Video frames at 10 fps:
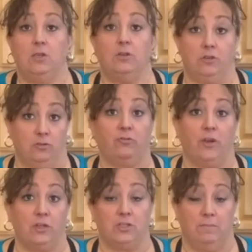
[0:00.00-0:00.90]
You can use
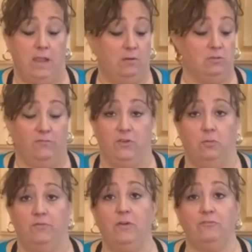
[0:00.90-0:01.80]
fresh tomatoes. If you
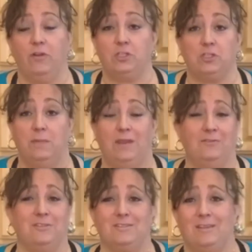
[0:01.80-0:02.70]
have fresh
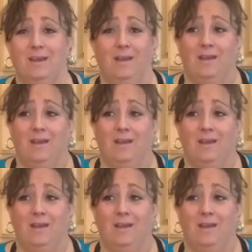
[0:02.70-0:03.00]
tomatoes, it's,